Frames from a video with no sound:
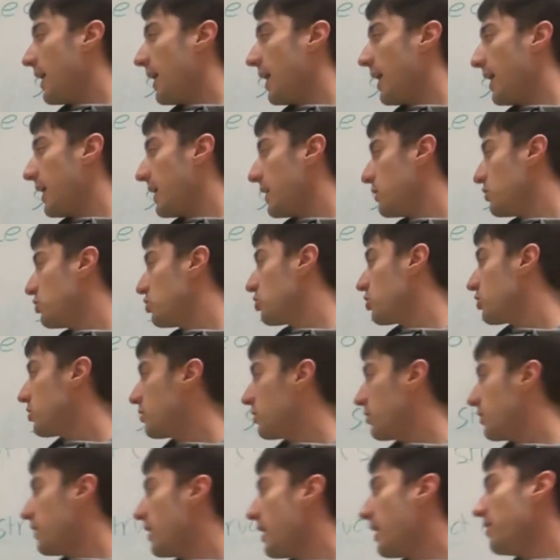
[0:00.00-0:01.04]
Age,
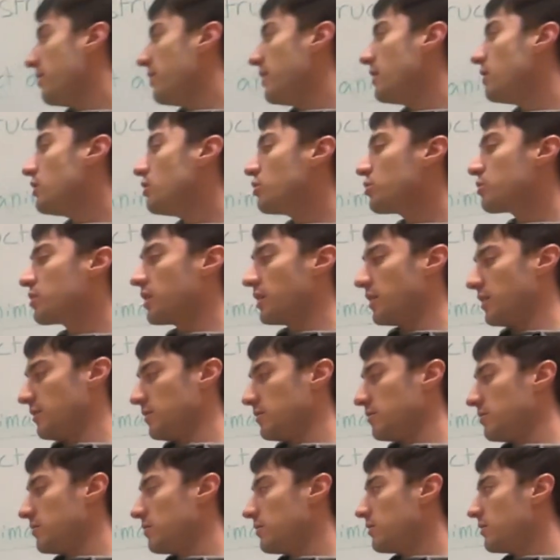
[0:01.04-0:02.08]
and then you can
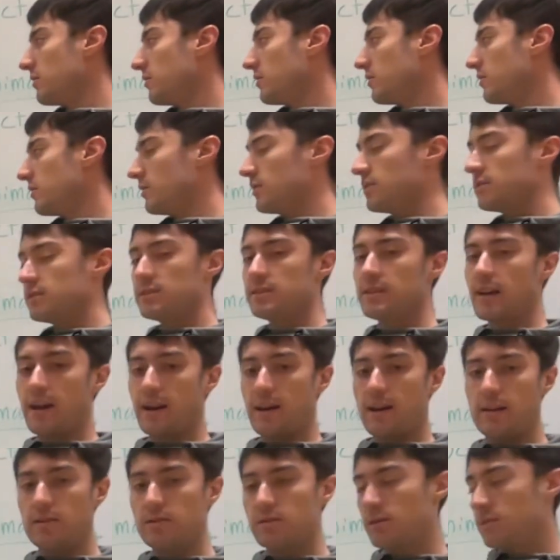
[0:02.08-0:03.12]
set
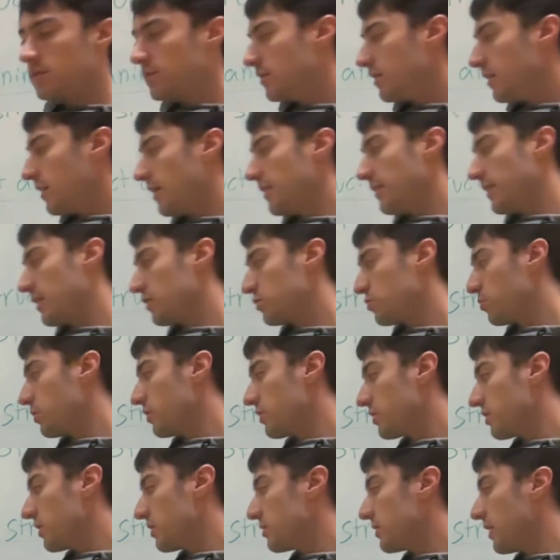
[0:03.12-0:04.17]
it. And that's
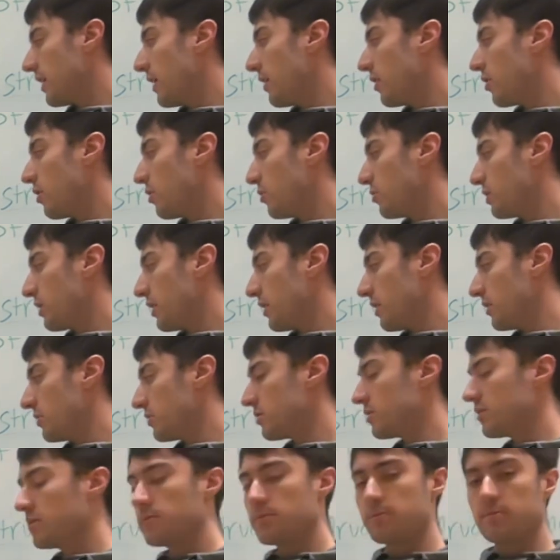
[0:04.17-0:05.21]
what this arrow does.